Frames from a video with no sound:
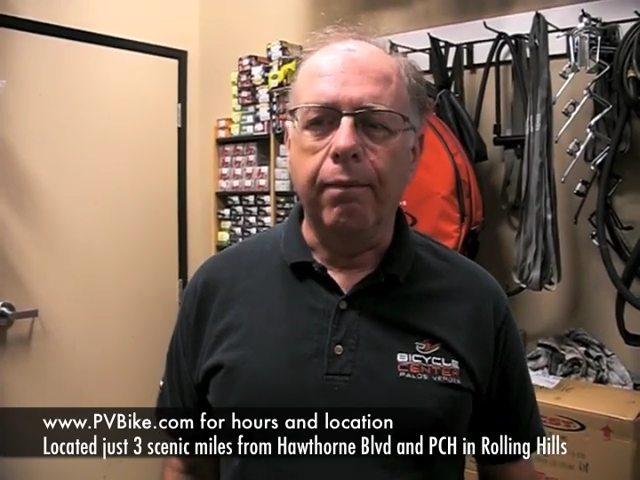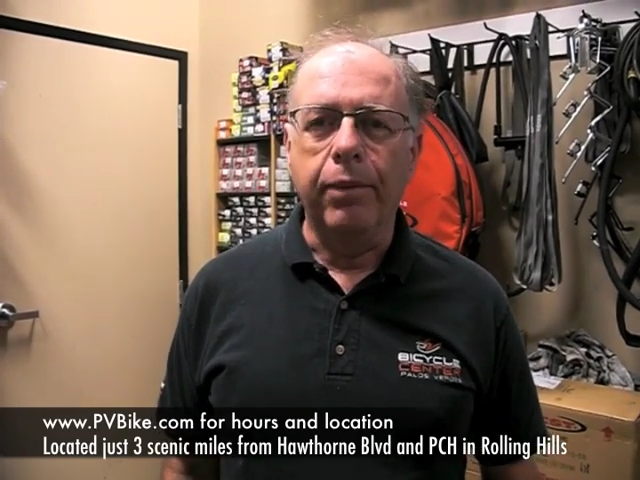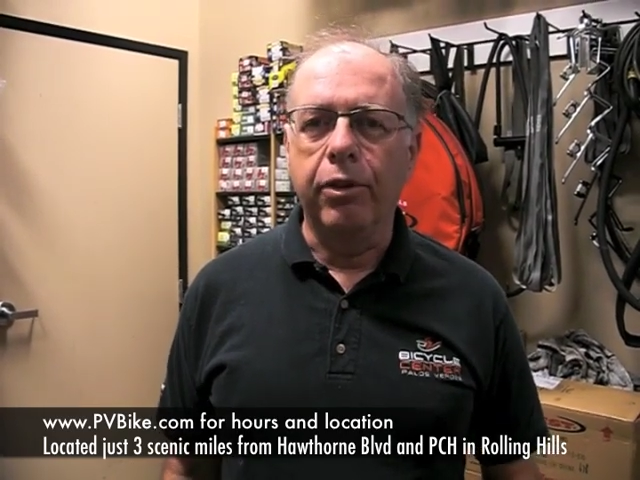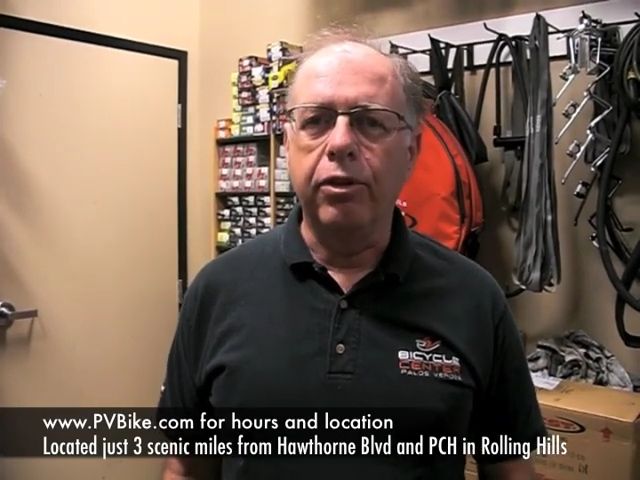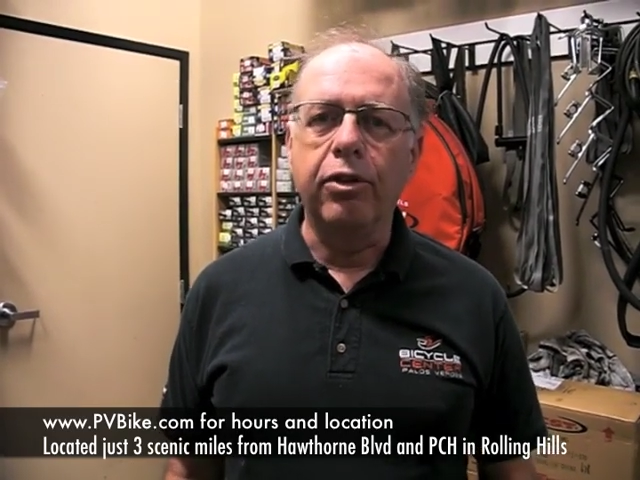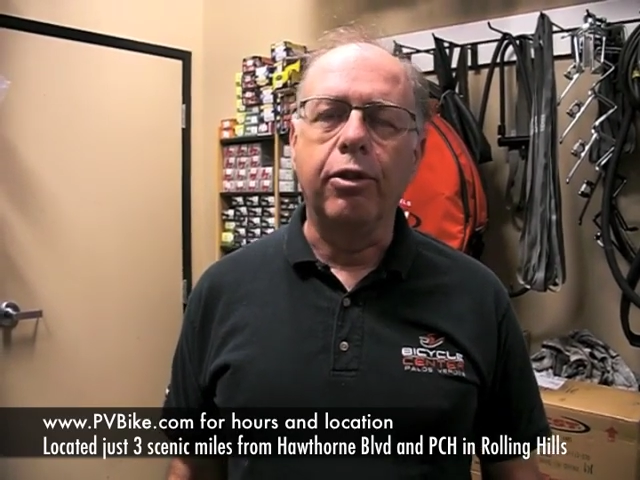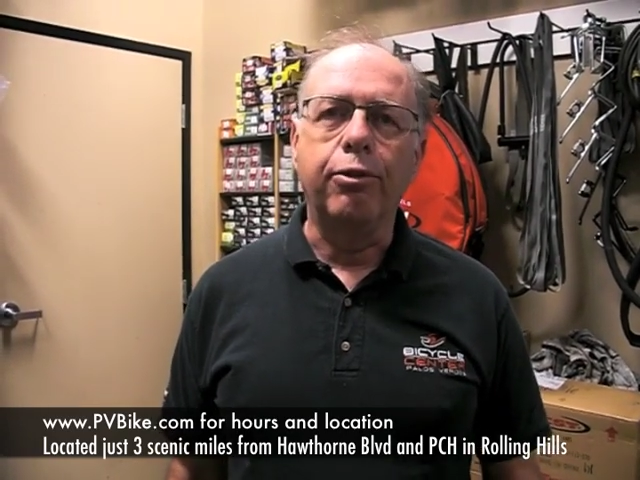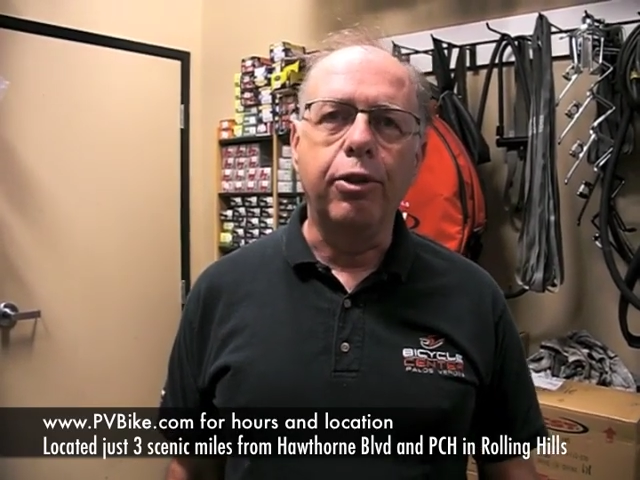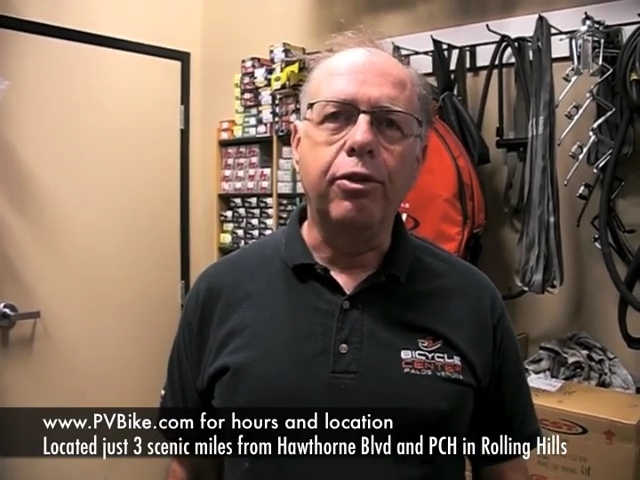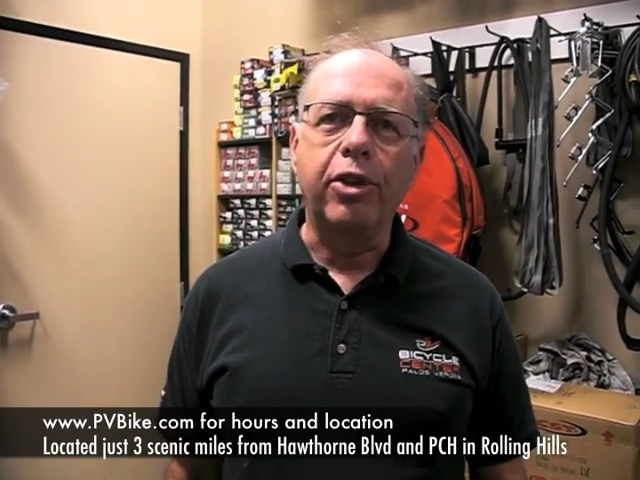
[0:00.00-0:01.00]
There's just a
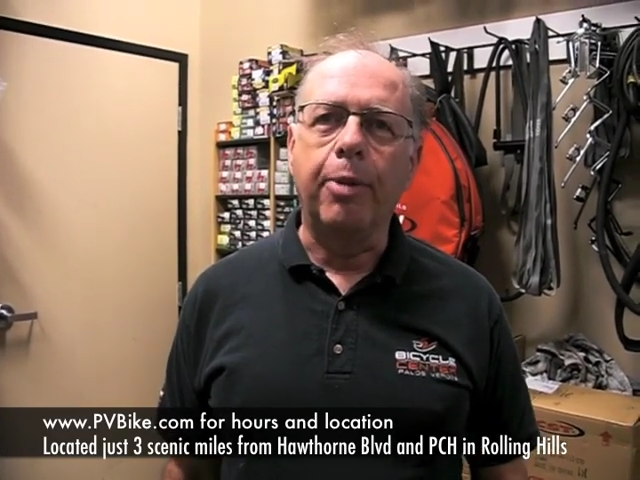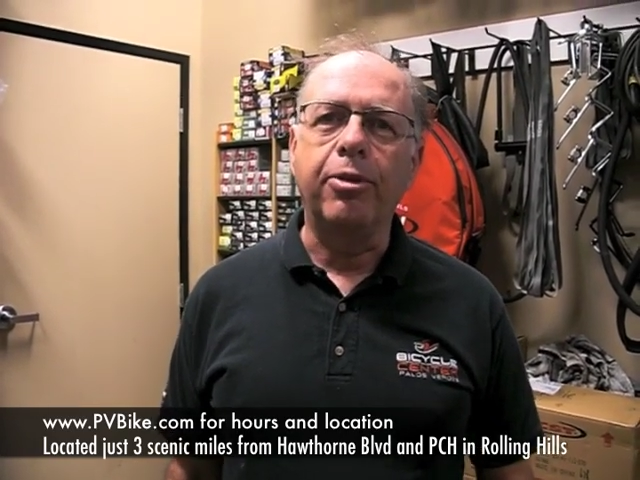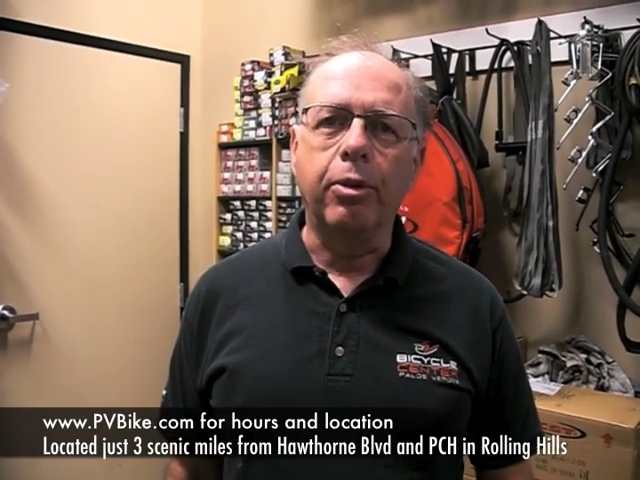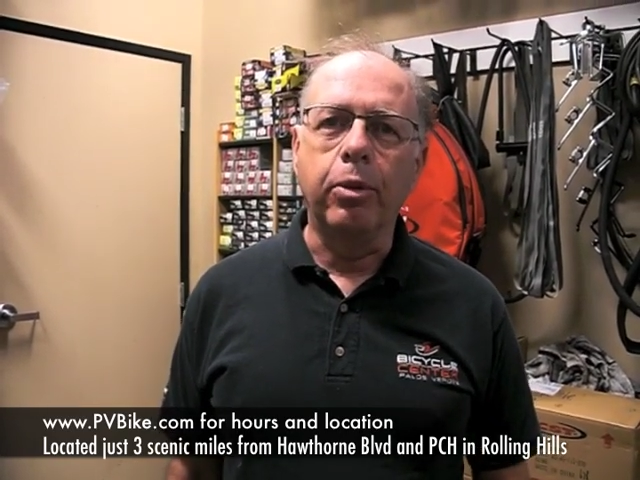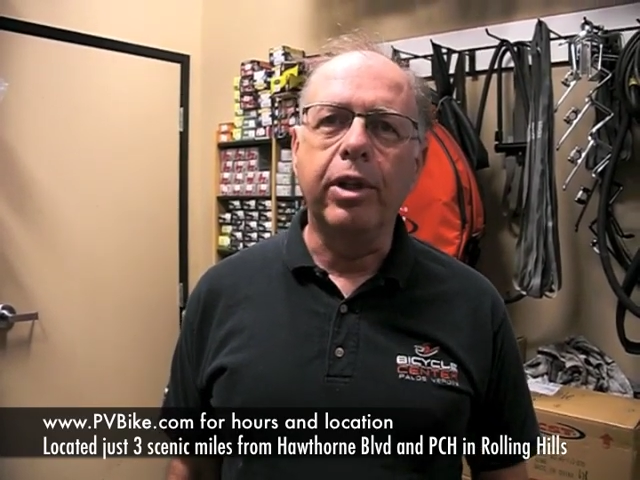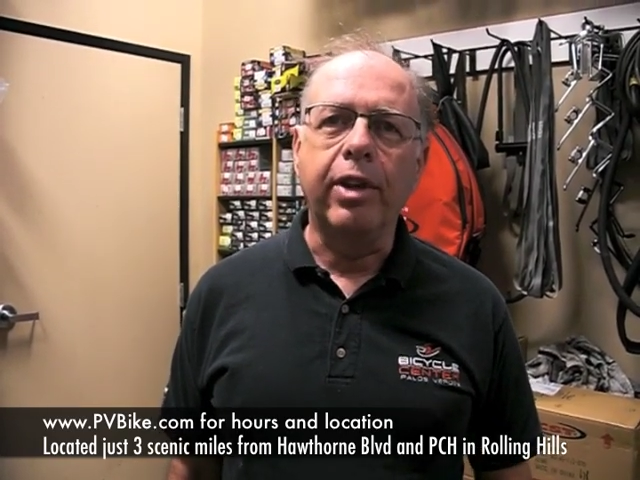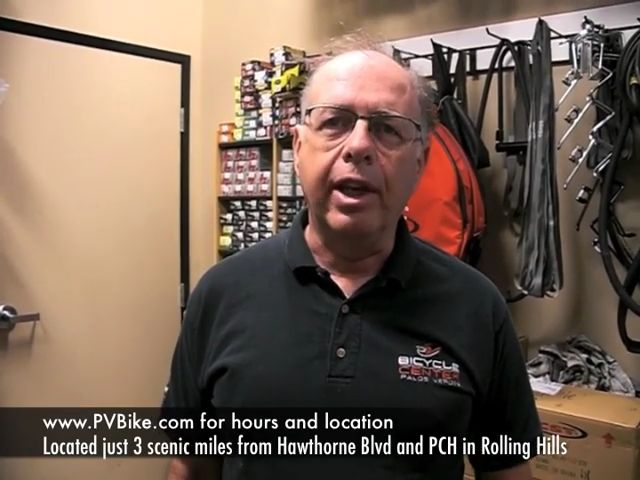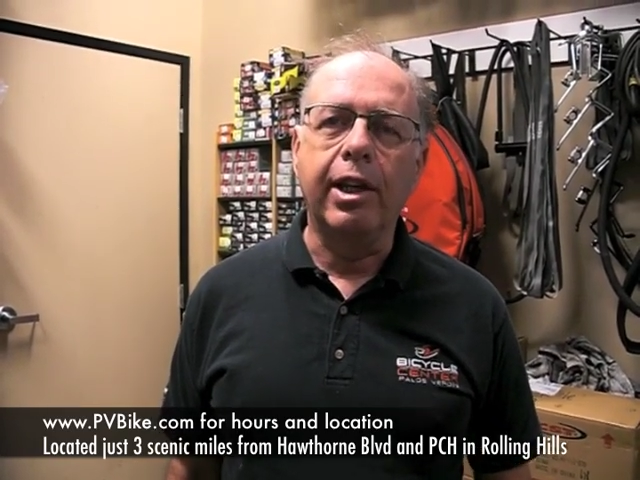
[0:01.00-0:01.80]
few steps that we take